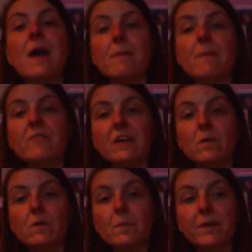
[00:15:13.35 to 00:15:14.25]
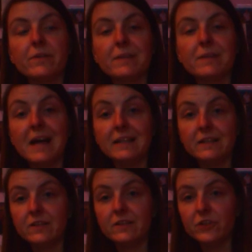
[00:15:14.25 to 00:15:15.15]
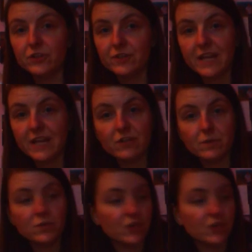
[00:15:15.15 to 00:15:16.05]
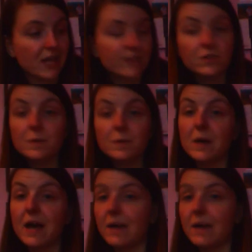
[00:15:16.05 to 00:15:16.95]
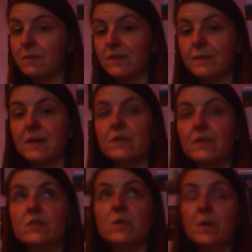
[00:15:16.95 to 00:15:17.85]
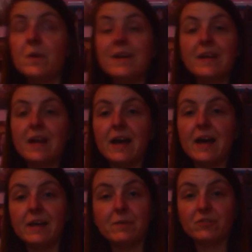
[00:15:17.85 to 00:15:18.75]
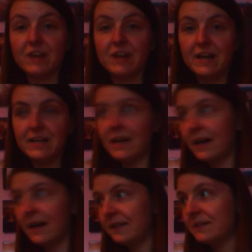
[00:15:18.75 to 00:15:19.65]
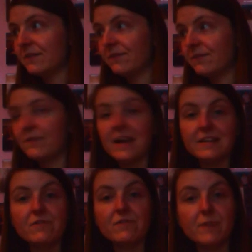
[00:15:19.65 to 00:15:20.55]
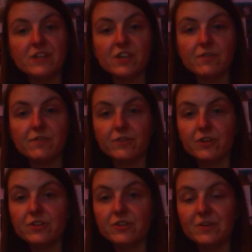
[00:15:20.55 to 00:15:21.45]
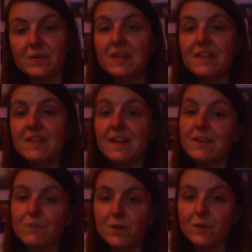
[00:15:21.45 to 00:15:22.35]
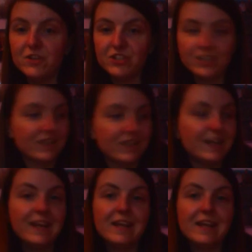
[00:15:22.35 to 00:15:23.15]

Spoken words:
video about planning your day trip to Glasgow, I will film that also, and I will try and find information out for you. So thank you for watching.